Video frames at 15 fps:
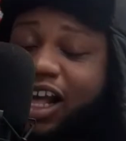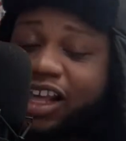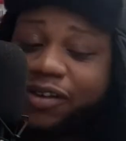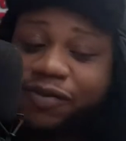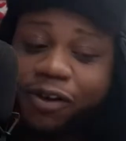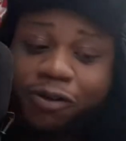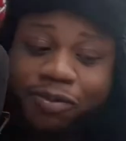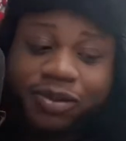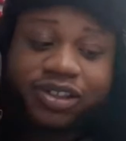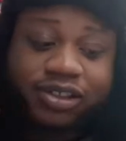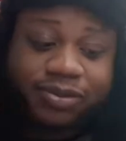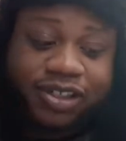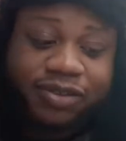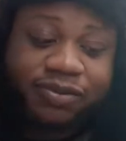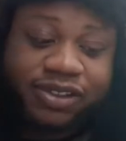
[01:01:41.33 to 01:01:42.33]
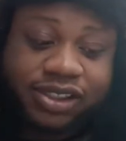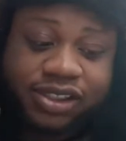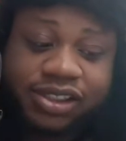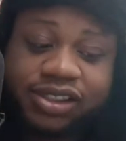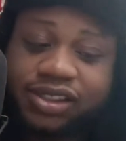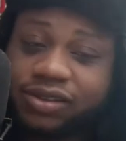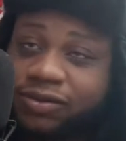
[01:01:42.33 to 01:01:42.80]
have opened up every
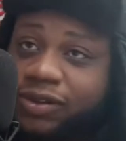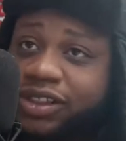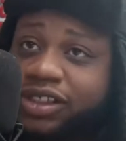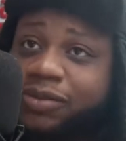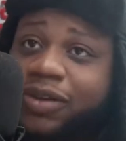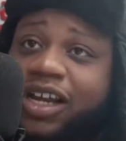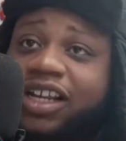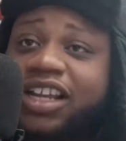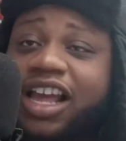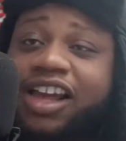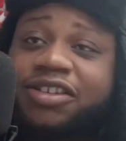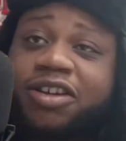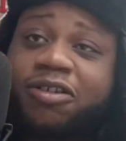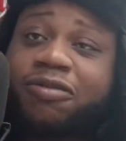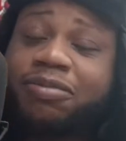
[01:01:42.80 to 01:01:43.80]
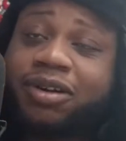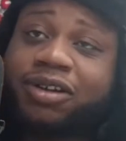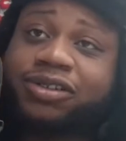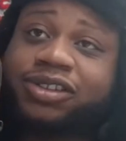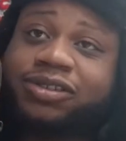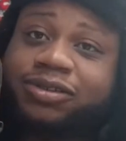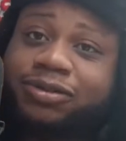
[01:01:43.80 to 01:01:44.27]
season with somebody I known
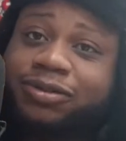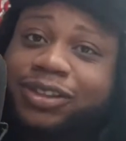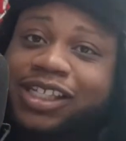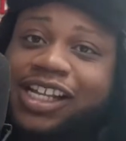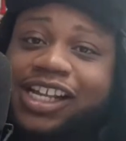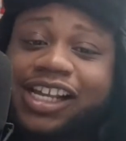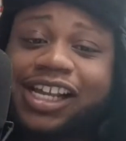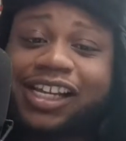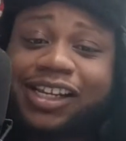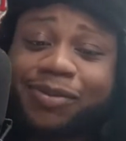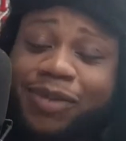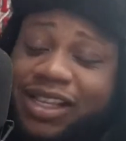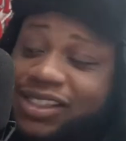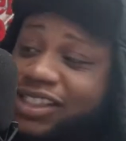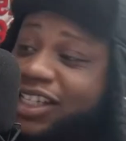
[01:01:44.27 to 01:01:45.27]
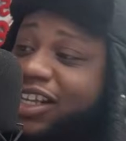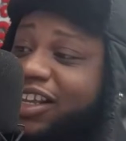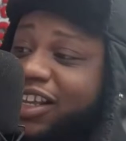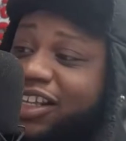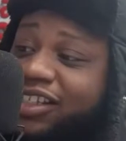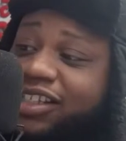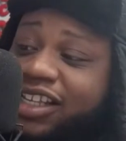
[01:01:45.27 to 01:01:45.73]
personal, and then my second
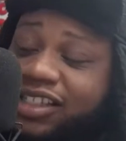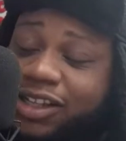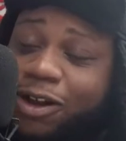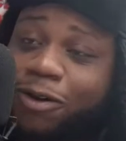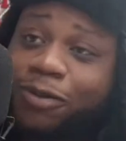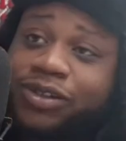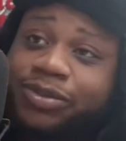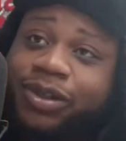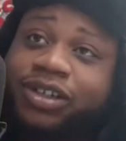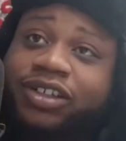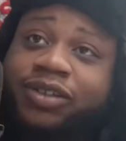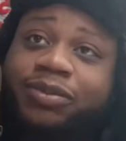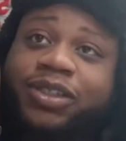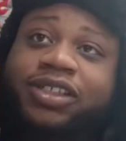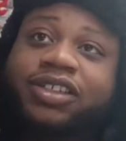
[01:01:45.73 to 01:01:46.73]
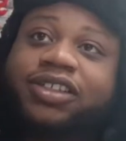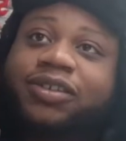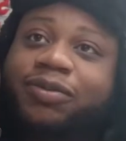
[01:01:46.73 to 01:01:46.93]
guest has always been a comedian.